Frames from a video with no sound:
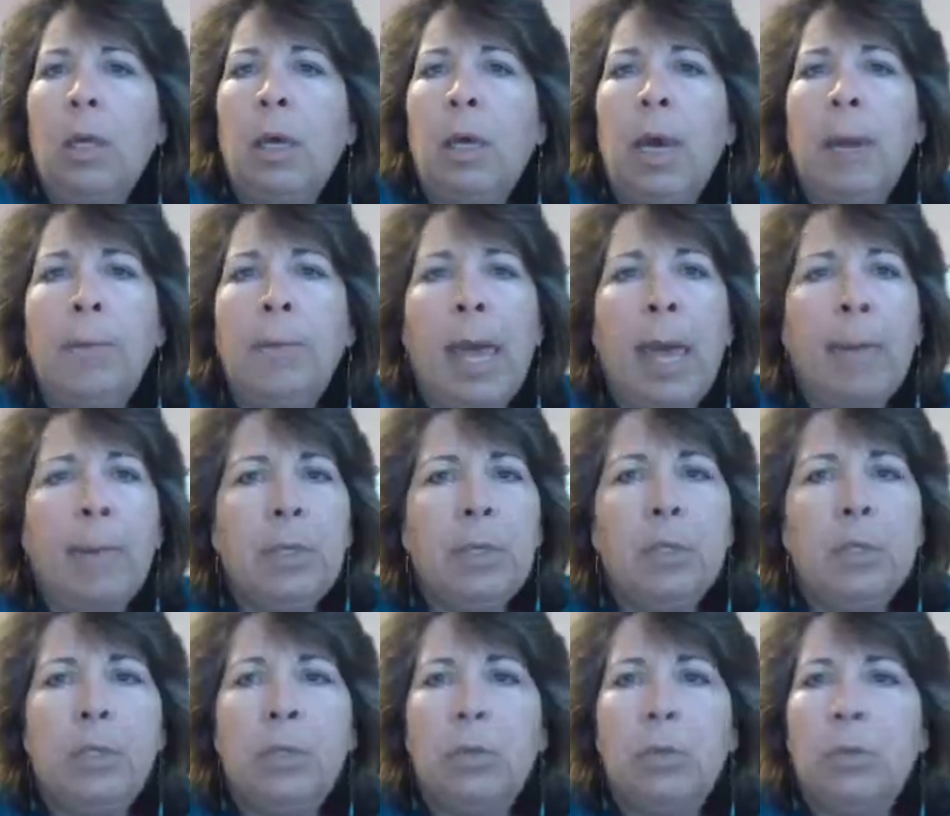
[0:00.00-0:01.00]
I'm
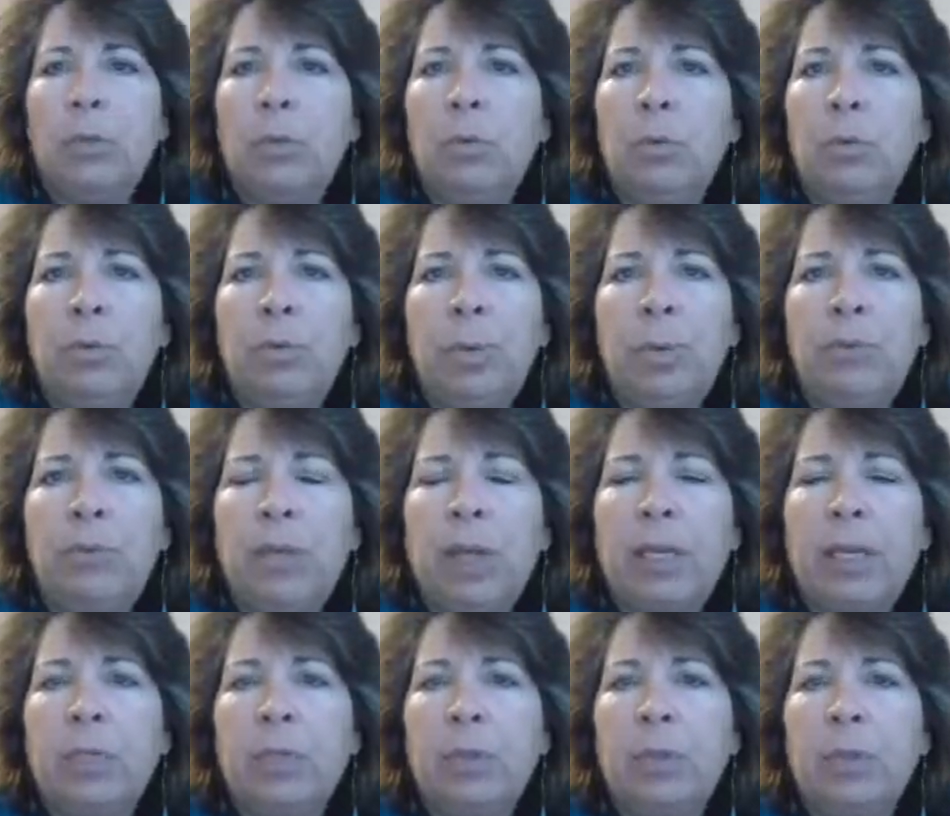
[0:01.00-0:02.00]
happy to be
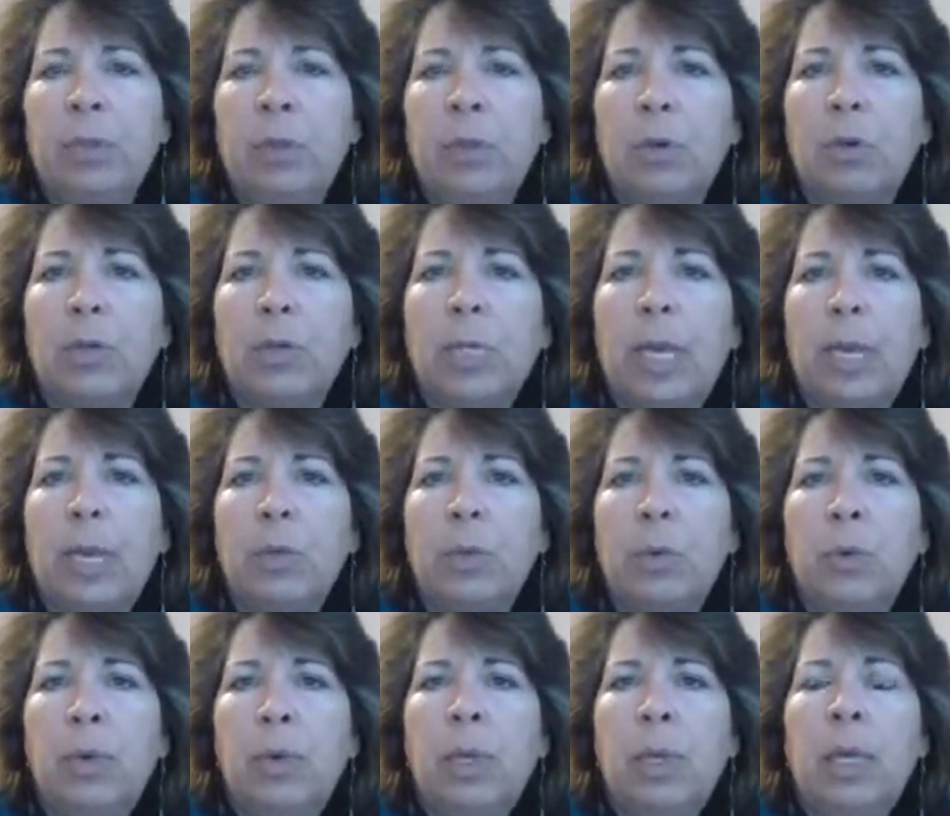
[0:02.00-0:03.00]
flexible to your
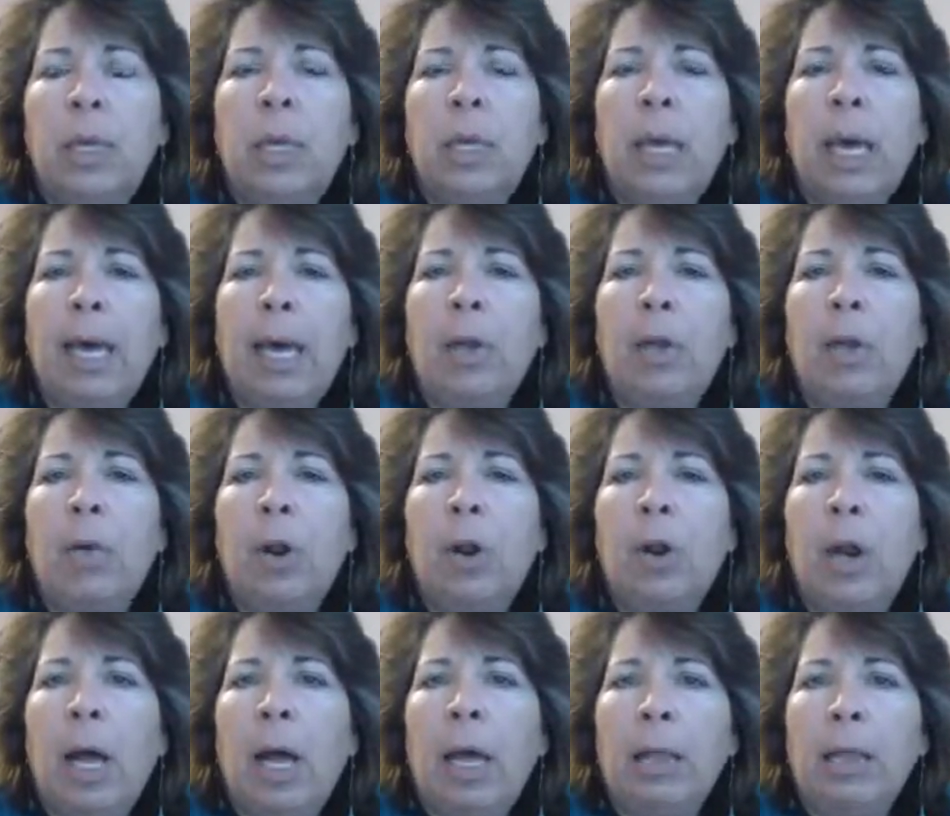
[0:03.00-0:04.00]
schedule. I know
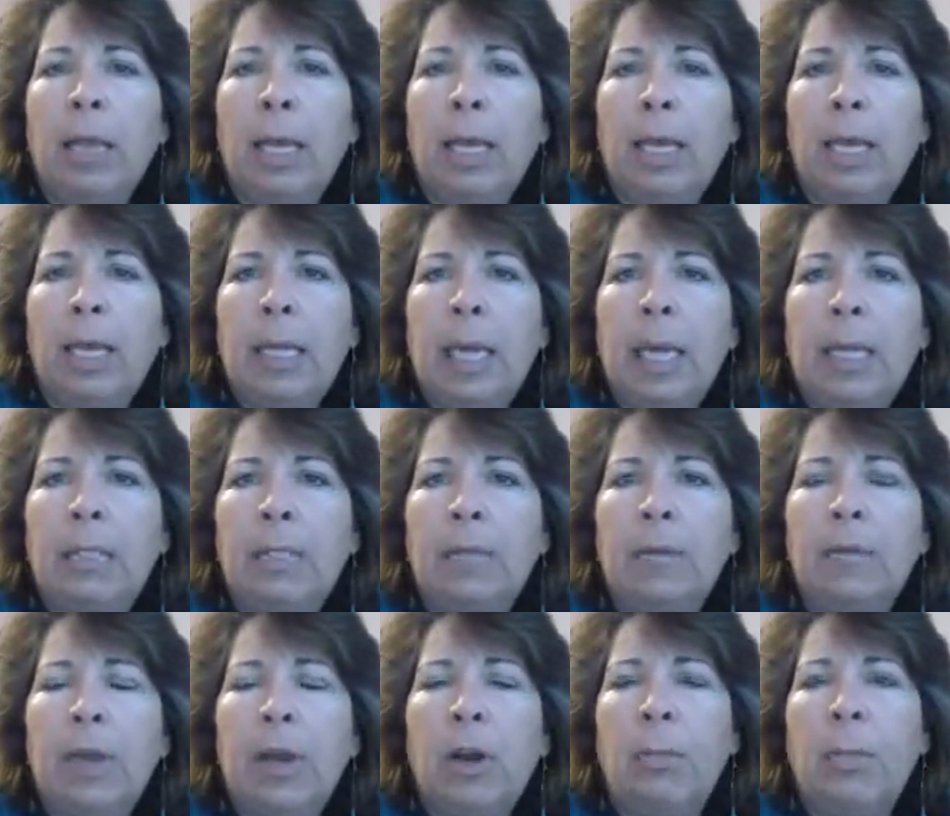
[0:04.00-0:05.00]
our online class
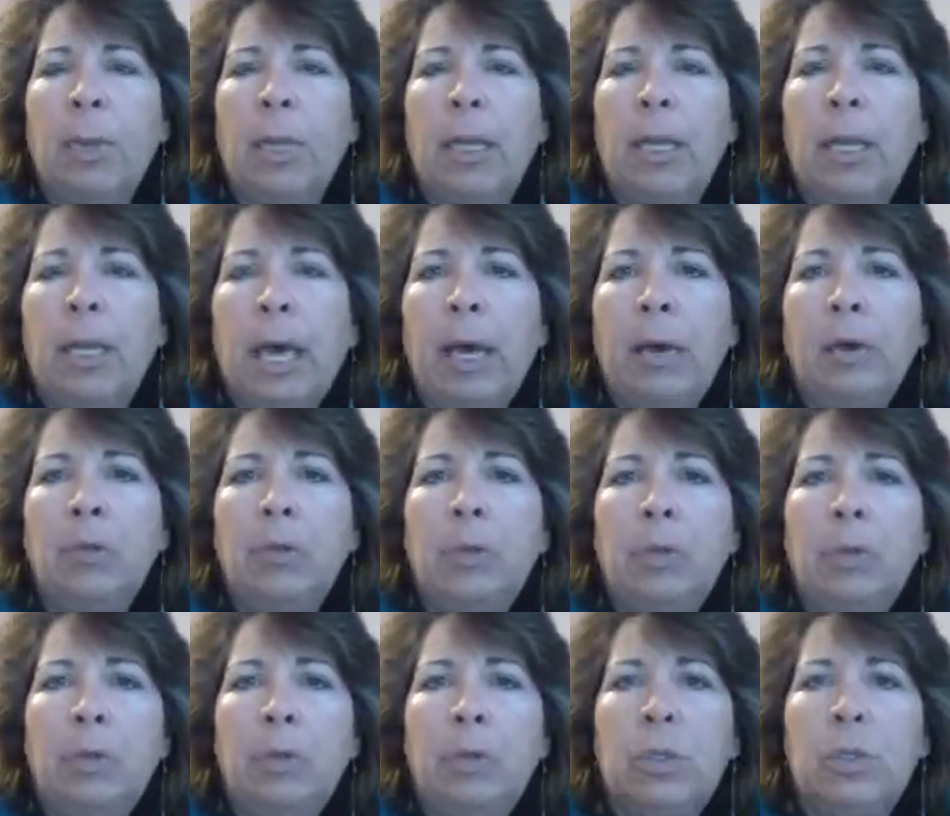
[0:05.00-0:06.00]
environment allows
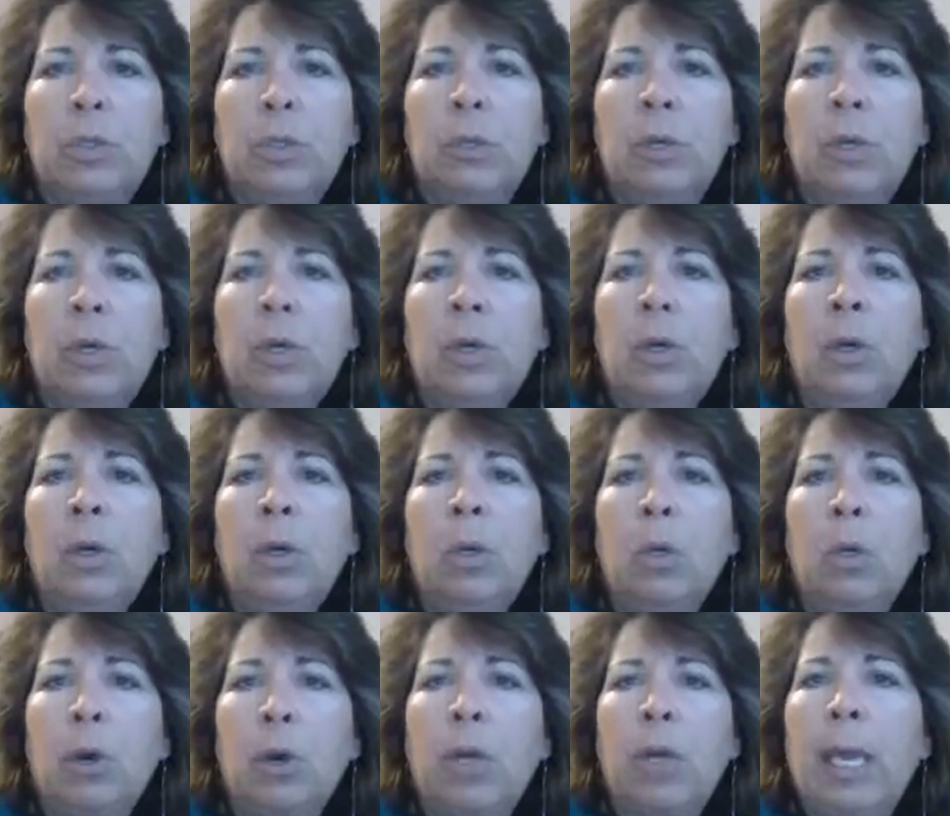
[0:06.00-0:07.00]
you to
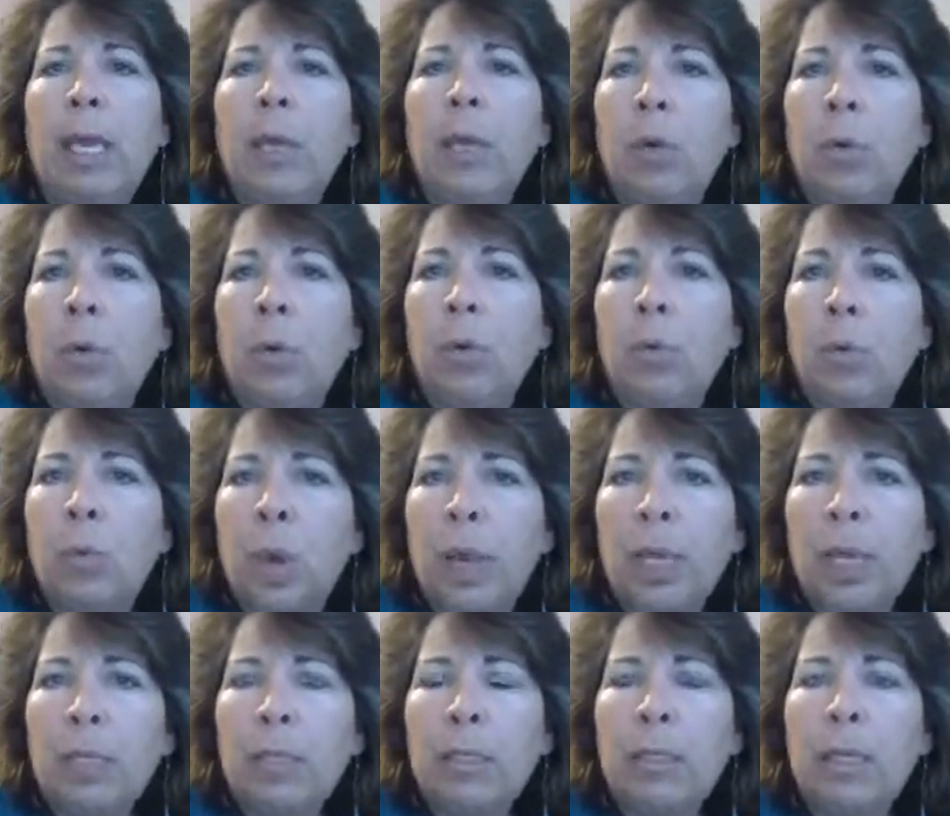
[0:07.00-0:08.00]
work at your own
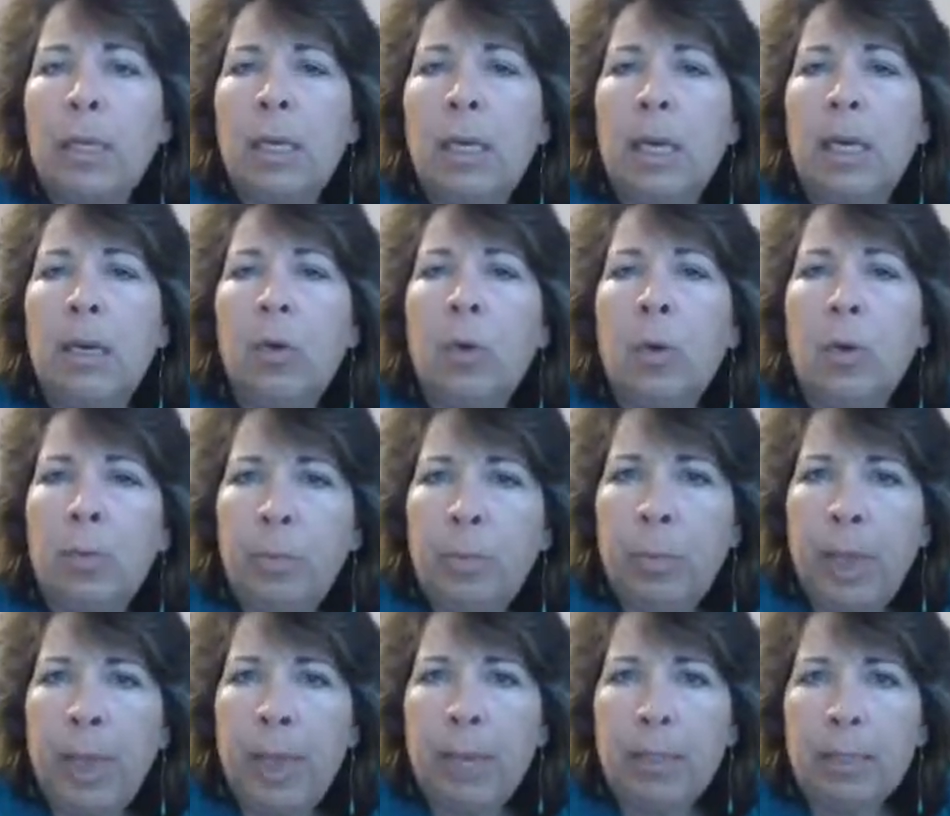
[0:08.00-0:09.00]
rate and at your own
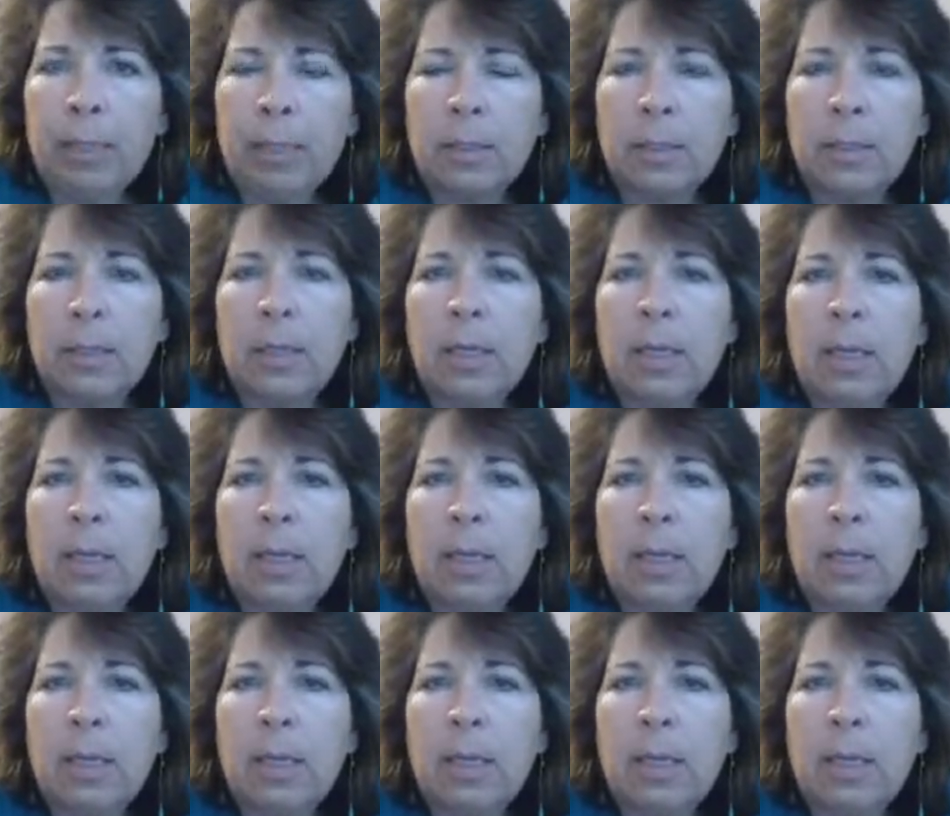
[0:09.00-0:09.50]
pace.